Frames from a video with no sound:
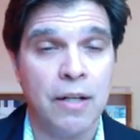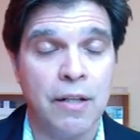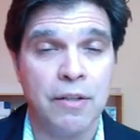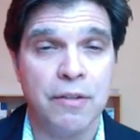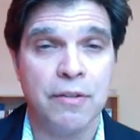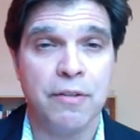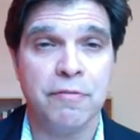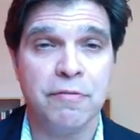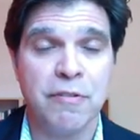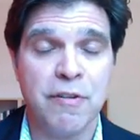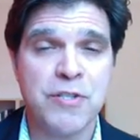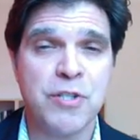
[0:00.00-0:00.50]

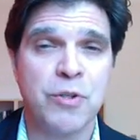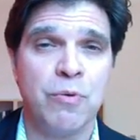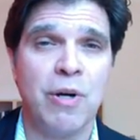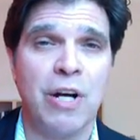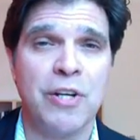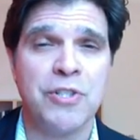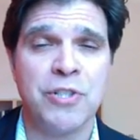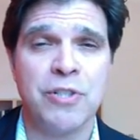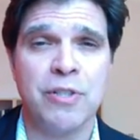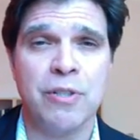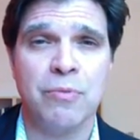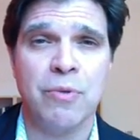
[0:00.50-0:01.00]
The first
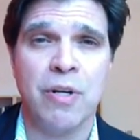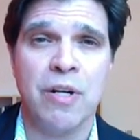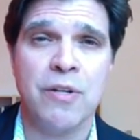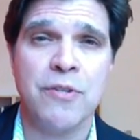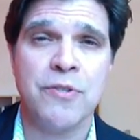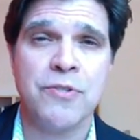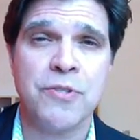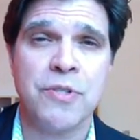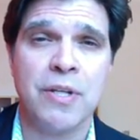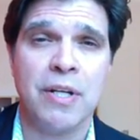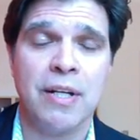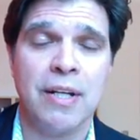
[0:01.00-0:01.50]
question
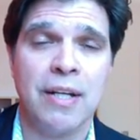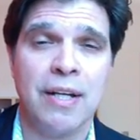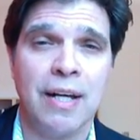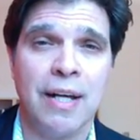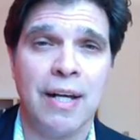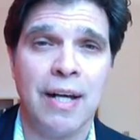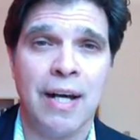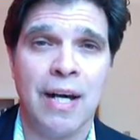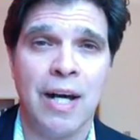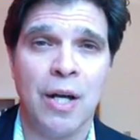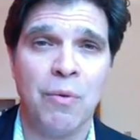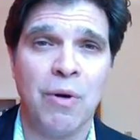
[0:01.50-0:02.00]
was,
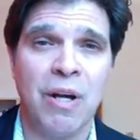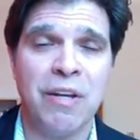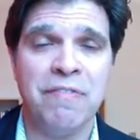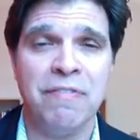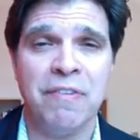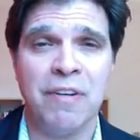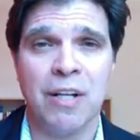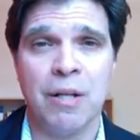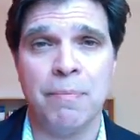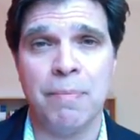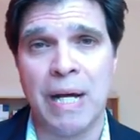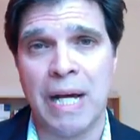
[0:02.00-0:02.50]
how do I
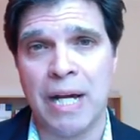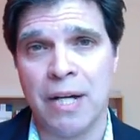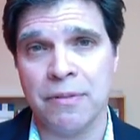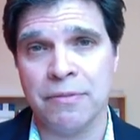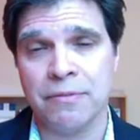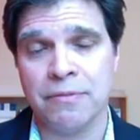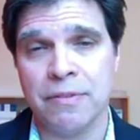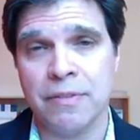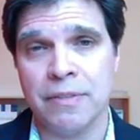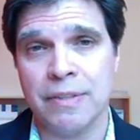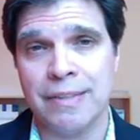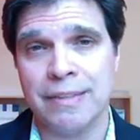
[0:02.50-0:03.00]
feel
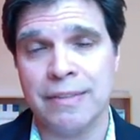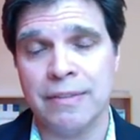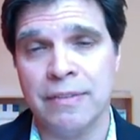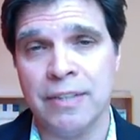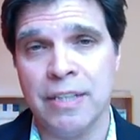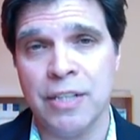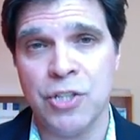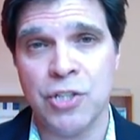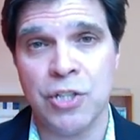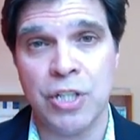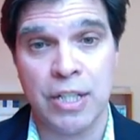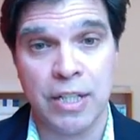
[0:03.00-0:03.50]
about
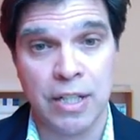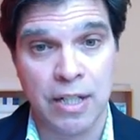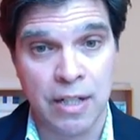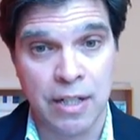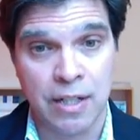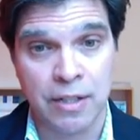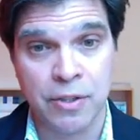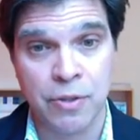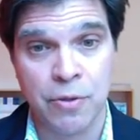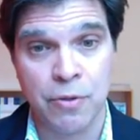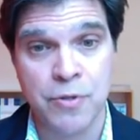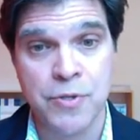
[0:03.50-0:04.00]
teaching
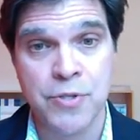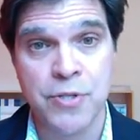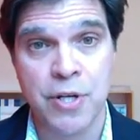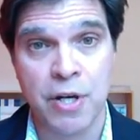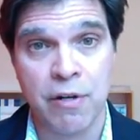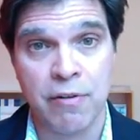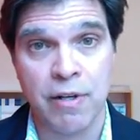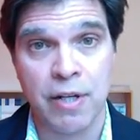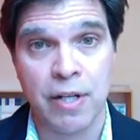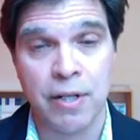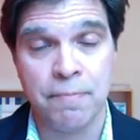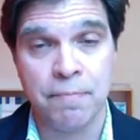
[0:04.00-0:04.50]
on
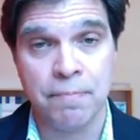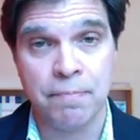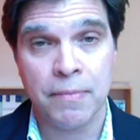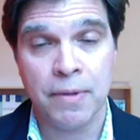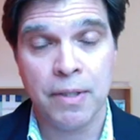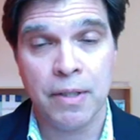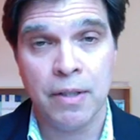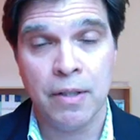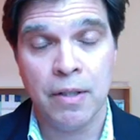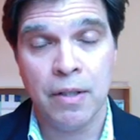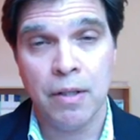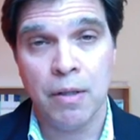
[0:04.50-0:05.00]
Coursera
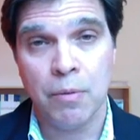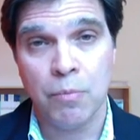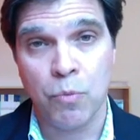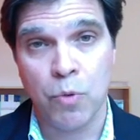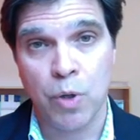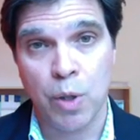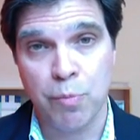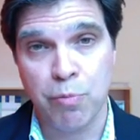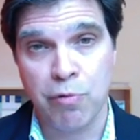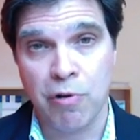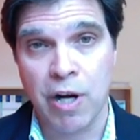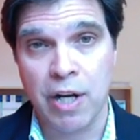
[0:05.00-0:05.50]

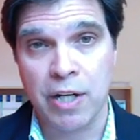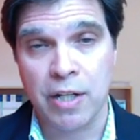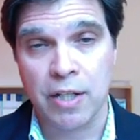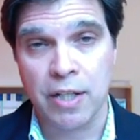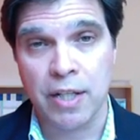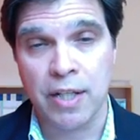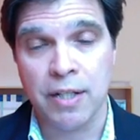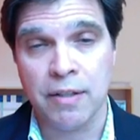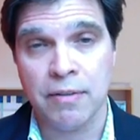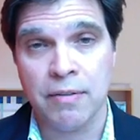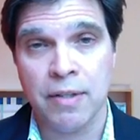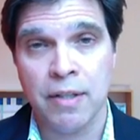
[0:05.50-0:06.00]
more
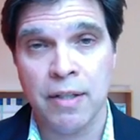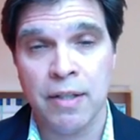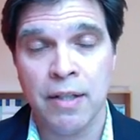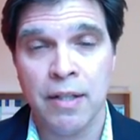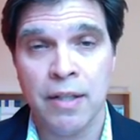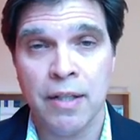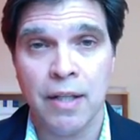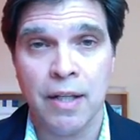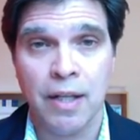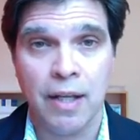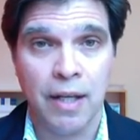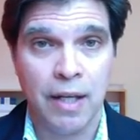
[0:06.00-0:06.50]
broadly
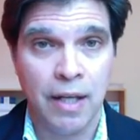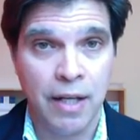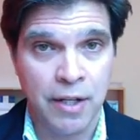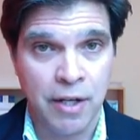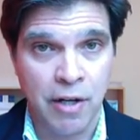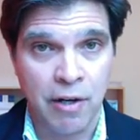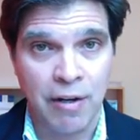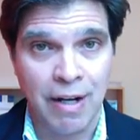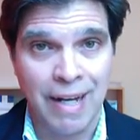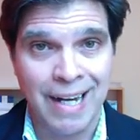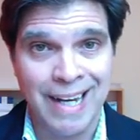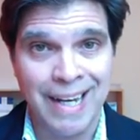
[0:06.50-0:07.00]
and
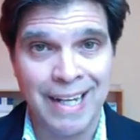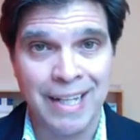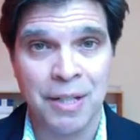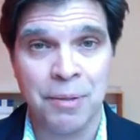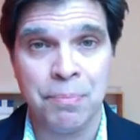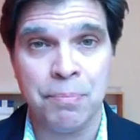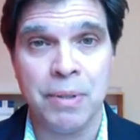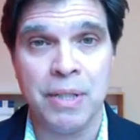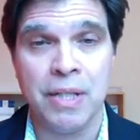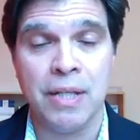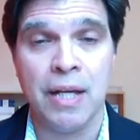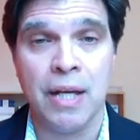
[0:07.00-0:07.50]
our
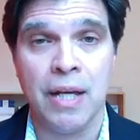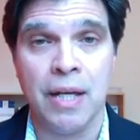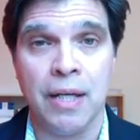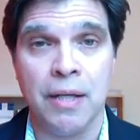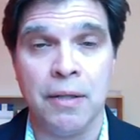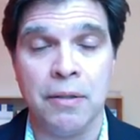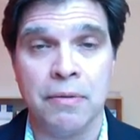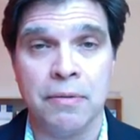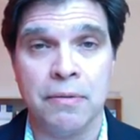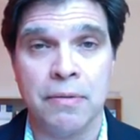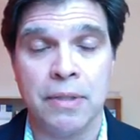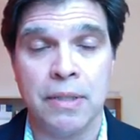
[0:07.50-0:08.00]

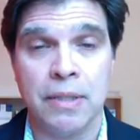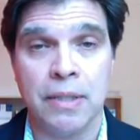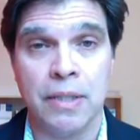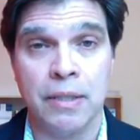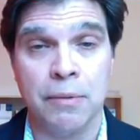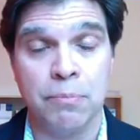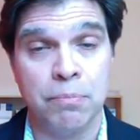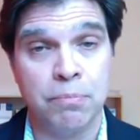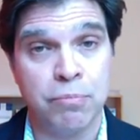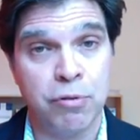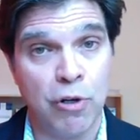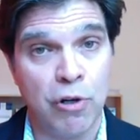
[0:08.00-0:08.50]
IMBA
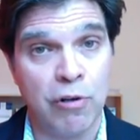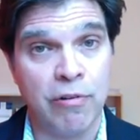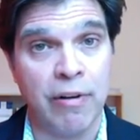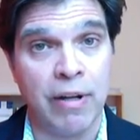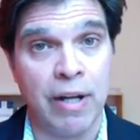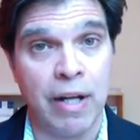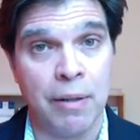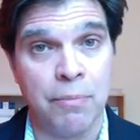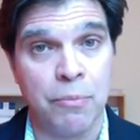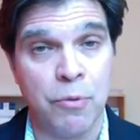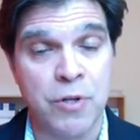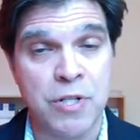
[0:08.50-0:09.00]

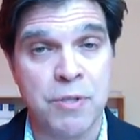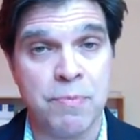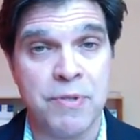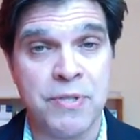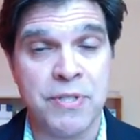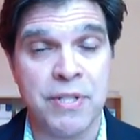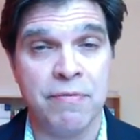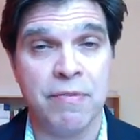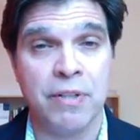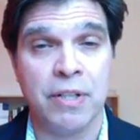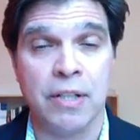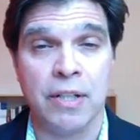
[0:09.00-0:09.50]
program more
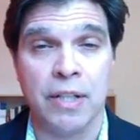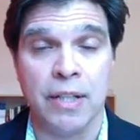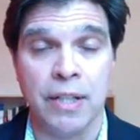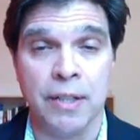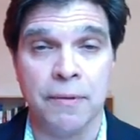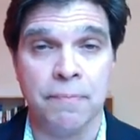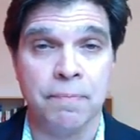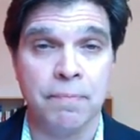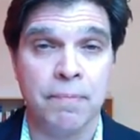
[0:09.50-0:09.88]
specifically?